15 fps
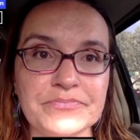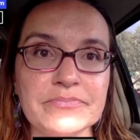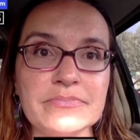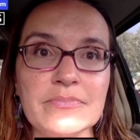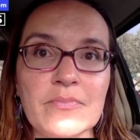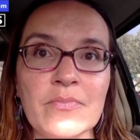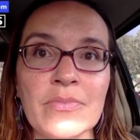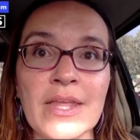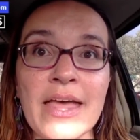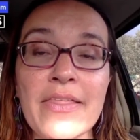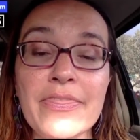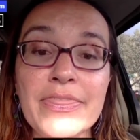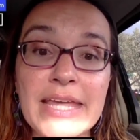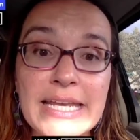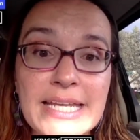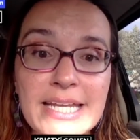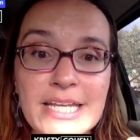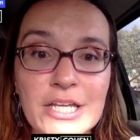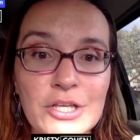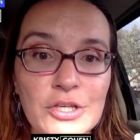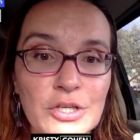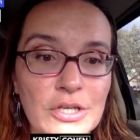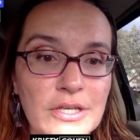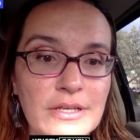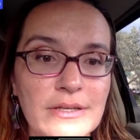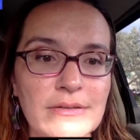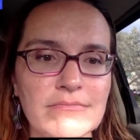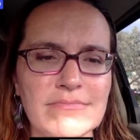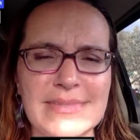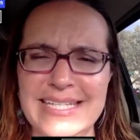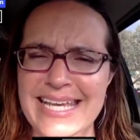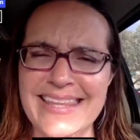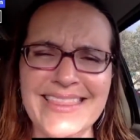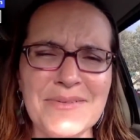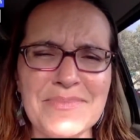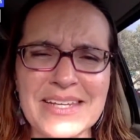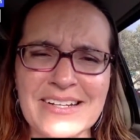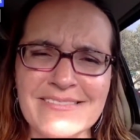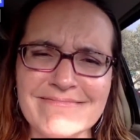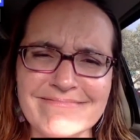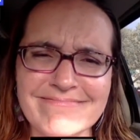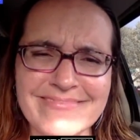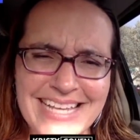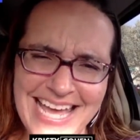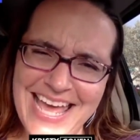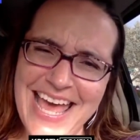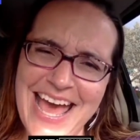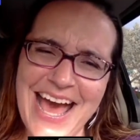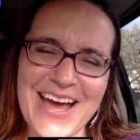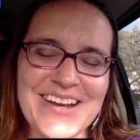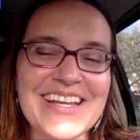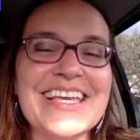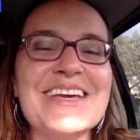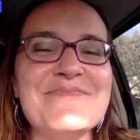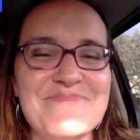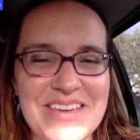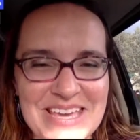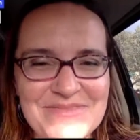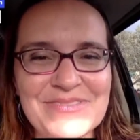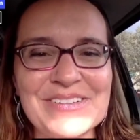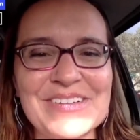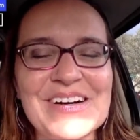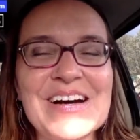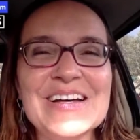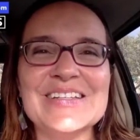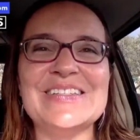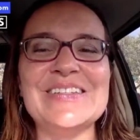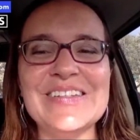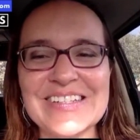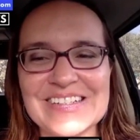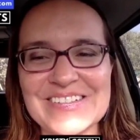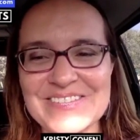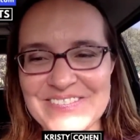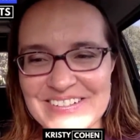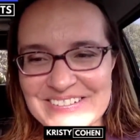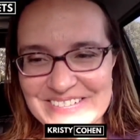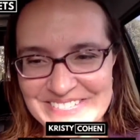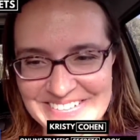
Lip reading: then get them there. How to get people to your funnel, right?